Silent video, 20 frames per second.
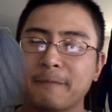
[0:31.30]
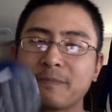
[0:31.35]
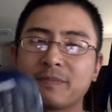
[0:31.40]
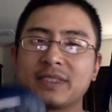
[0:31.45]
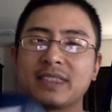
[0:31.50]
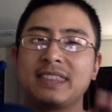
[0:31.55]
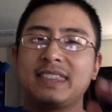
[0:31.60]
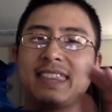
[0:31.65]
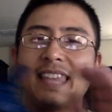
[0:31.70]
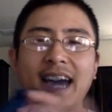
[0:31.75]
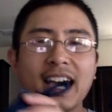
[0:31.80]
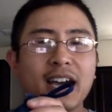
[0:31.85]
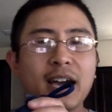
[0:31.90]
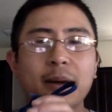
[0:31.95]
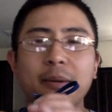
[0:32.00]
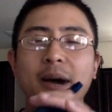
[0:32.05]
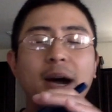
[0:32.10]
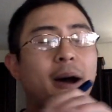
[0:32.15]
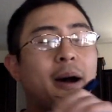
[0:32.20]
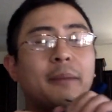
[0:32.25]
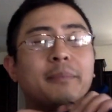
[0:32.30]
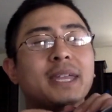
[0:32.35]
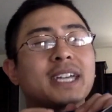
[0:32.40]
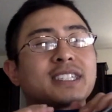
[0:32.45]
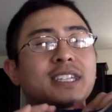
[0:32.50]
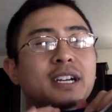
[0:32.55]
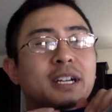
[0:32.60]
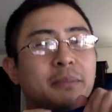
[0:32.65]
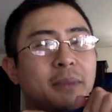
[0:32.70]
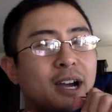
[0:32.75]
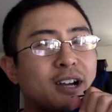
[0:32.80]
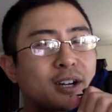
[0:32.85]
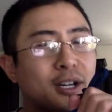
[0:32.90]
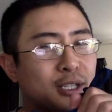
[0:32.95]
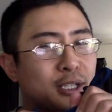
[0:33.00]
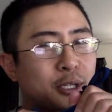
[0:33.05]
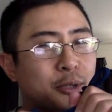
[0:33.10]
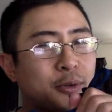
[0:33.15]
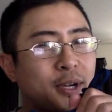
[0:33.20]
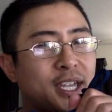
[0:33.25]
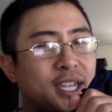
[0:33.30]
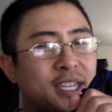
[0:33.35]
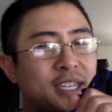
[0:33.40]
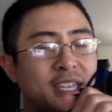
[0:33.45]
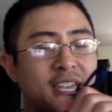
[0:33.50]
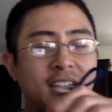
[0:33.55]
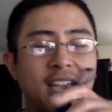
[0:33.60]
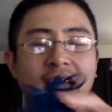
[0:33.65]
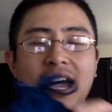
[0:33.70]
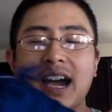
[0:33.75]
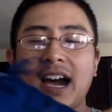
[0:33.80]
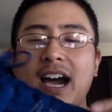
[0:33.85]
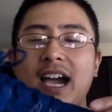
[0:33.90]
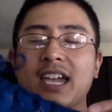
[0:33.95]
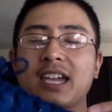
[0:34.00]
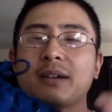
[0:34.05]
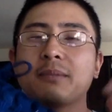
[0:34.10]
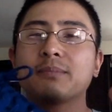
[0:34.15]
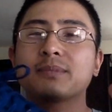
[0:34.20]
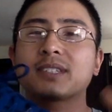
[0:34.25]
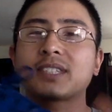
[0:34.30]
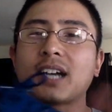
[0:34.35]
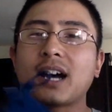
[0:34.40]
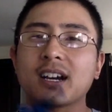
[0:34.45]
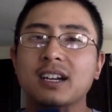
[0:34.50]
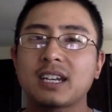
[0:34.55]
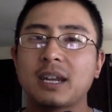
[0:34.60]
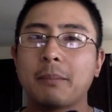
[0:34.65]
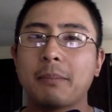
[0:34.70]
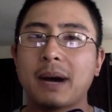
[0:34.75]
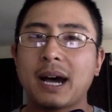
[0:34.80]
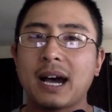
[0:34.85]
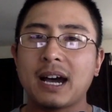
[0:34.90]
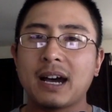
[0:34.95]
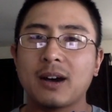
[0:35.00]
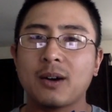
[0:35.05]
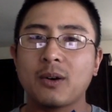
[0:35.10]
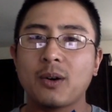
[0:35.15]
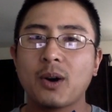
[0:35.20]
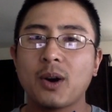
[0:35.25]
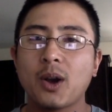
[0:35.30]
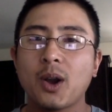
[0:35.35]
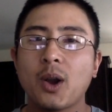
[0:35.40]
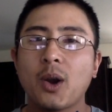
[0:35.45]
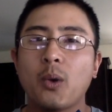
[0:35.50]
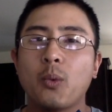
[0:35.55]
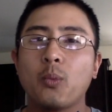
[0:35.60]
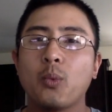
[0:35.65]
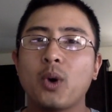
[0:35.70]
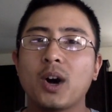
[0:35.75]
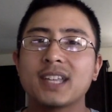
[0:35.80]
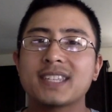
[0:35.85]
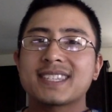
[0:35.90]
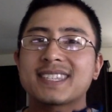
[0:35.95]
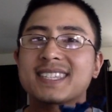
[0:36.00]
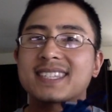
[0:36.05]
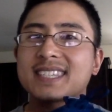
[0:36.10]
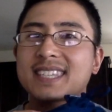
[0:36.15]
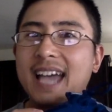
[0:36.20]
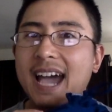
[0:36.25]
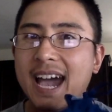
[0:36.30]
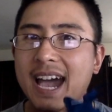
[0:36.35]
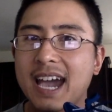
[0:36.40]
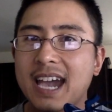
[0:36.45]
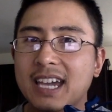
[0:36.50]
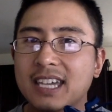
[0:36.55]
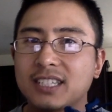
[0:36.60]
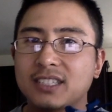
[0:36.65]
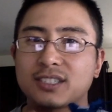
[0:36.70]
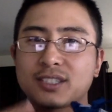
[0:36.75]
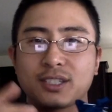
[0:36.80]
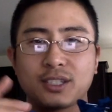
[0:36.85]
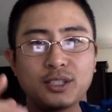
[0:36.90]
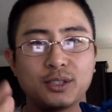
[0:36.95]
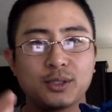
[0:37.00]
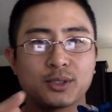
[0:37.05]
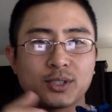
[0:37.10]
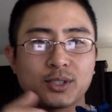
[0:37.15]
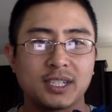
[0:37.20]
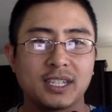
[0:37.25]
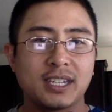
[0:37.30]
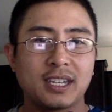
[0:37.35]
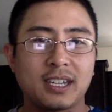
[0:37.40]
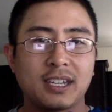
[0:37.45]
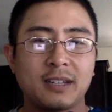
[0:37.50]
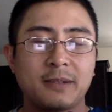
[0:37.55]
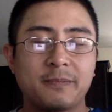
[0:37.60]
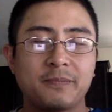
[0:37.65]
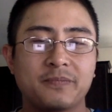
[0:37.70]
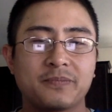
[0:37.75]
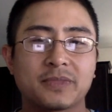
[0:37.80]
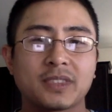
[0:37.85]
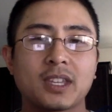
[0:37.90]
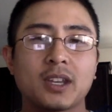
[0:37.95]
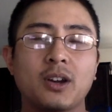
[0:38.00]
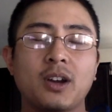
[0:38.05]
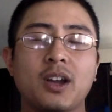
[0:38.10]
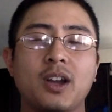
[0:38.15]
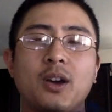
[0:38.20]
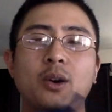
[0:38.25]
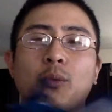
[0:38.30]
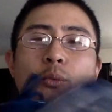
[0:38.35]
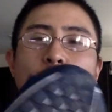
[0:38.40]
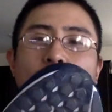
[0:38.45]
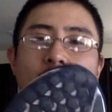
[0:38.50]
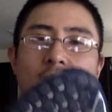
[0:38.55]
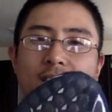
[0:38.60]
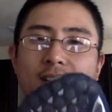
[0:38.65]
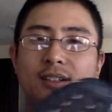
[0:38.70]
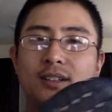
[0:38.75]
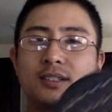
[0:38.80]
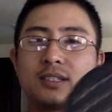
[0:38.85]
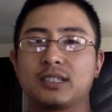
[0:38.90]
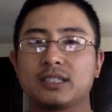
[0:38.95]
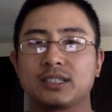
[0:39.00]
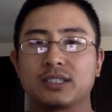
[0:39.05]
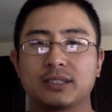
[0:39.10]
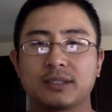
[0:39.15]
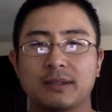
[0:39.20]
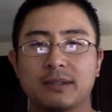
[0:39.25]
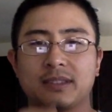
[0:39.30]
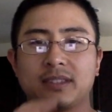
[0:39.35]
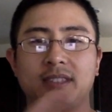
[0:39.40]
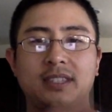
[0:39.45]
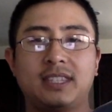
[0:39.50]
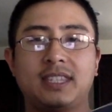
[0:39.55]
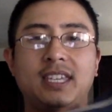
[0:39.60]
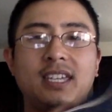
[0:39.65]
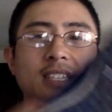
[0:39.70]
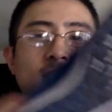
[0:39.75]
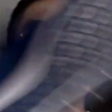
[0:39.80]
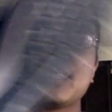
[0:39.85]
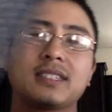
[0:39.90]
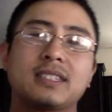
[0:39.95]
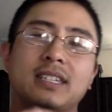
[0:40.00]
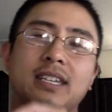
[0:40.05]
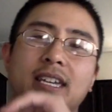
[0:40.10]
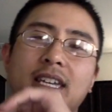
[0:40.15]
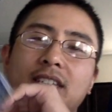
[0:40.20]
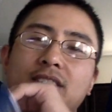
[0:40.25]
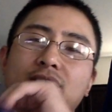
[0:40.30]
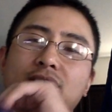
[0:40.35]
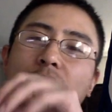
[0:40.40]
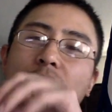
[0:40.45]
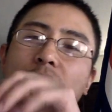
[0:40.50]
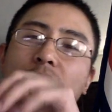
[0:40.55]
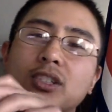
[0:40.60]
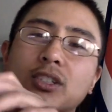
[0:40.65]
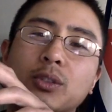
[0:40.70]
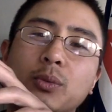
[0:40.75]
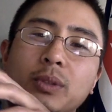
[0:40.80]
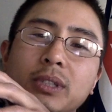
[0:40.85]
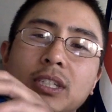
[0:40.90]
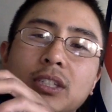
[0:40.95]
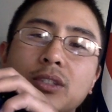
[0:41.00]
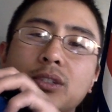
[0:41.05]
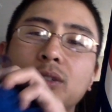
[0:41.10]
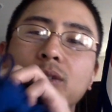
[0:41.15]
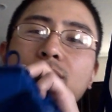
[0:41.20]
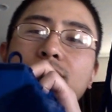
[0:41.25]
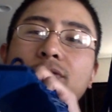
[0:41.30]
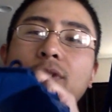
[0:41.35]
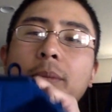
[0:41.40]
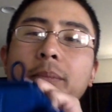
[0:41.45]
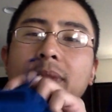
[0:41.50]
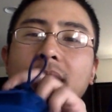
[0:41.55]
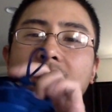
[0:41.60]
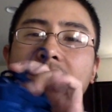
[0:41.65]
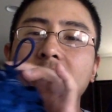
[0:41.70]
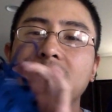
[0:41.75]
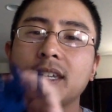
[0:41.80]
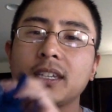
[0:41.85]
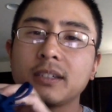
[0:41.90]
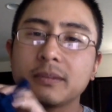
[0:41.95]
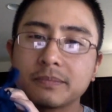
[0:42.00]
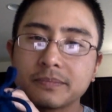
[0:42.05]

Now, I'm not talking about colorway. I am talking about what size you should get. Well, this is Structure 22 from Nike,